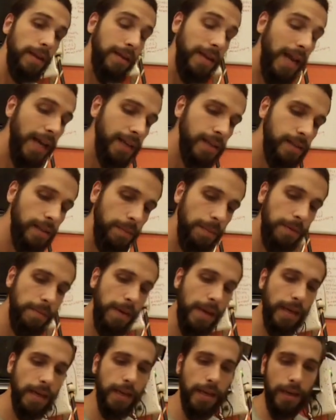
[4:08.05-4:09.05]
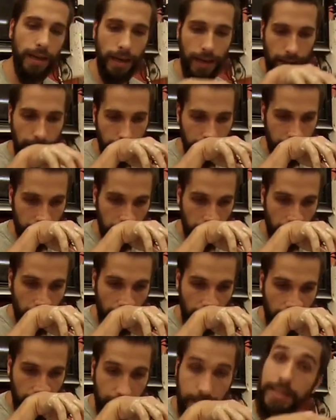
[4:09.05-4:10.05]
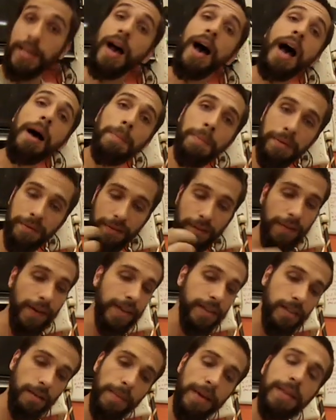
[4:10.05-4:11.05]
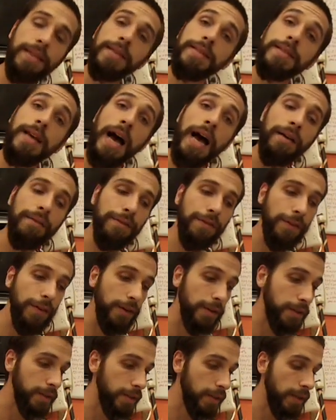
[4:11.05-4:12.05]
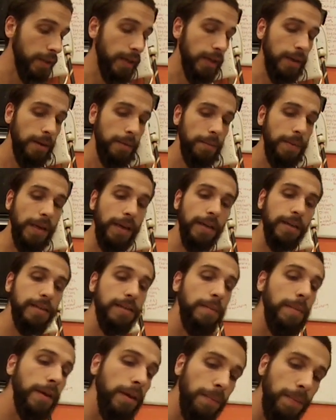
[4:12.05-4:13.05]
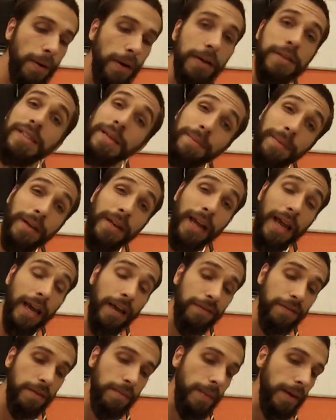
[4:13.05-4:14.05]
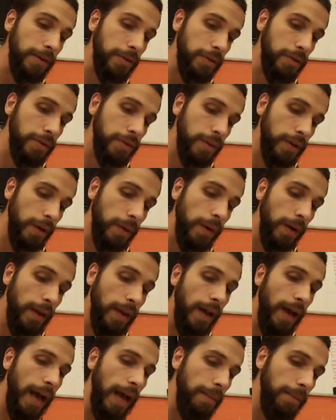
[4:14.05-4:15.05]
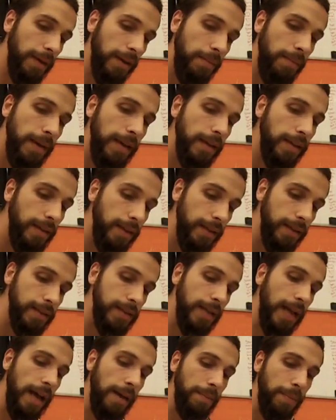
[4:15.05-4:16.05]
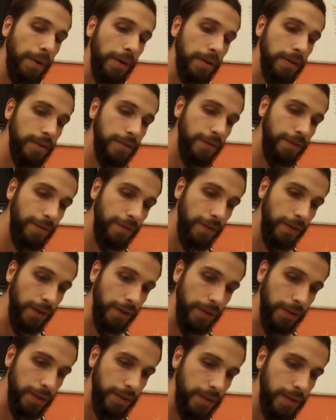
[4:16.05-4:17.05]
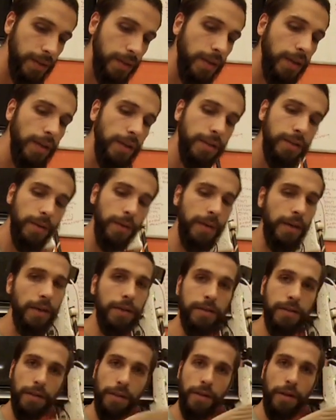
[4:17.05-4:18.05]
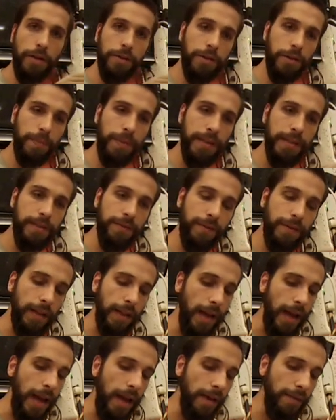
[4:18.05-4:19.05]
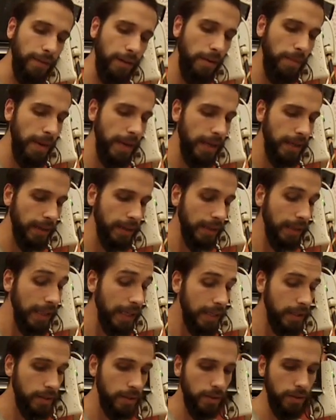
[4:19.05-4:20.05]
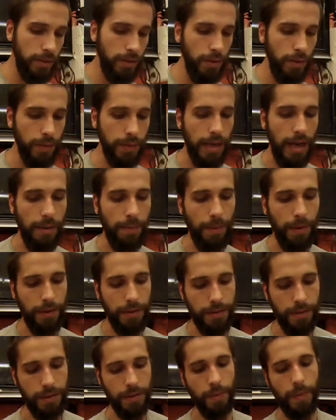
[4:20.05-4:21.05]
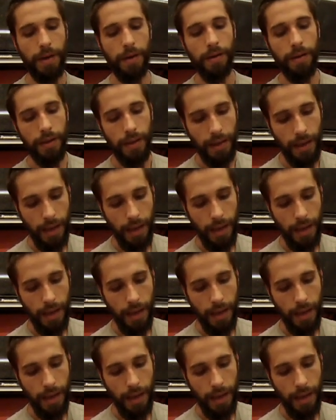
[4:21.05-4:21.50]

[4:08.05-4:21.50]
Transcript: Next I'll be making the top of the vase. I'll make the top first, because the middle parts I'm going to have to measure. So I'm going to make these top parts first. So here's the larger piece of clay I have, and I'll make at least 2 top parts as well.